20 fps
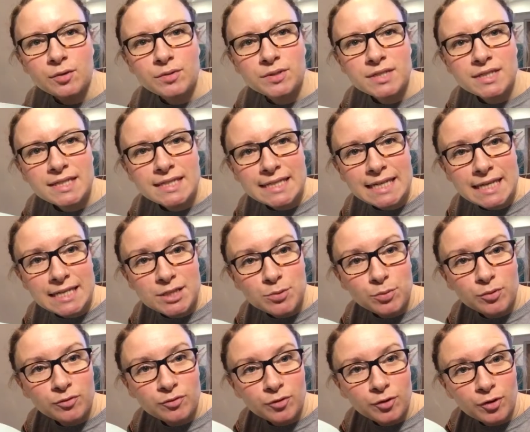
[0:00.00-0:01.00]
as I said,
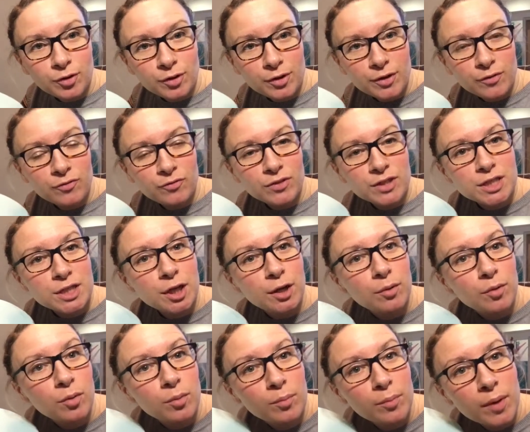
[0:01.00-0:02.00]
we've got a video
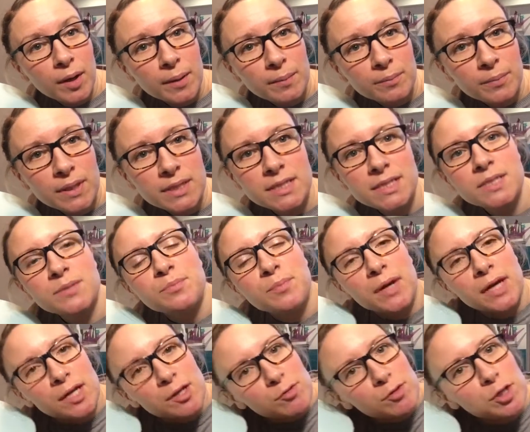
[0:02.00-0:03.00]
on my Bessie's
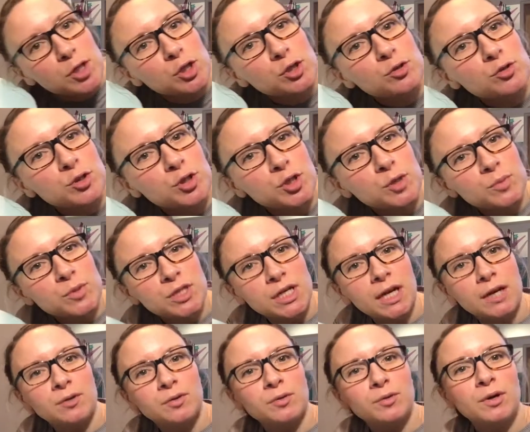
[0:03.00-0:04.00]
Bakery YouTube
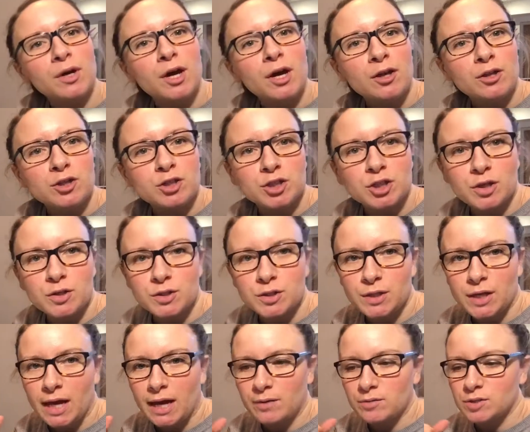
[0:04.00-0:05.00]
channel that shows you
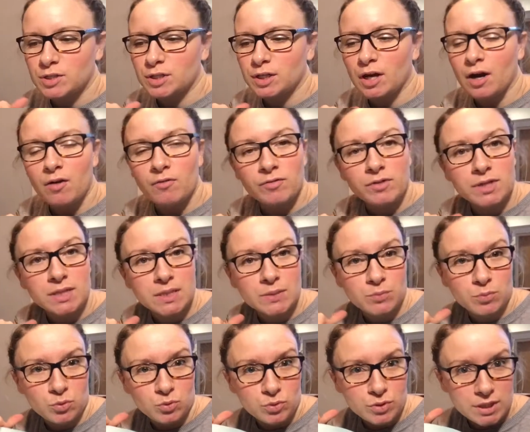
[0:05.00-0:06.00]
how to cover this
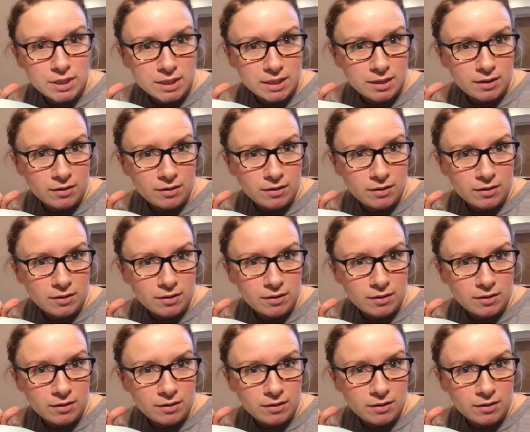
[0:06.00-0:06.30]
board in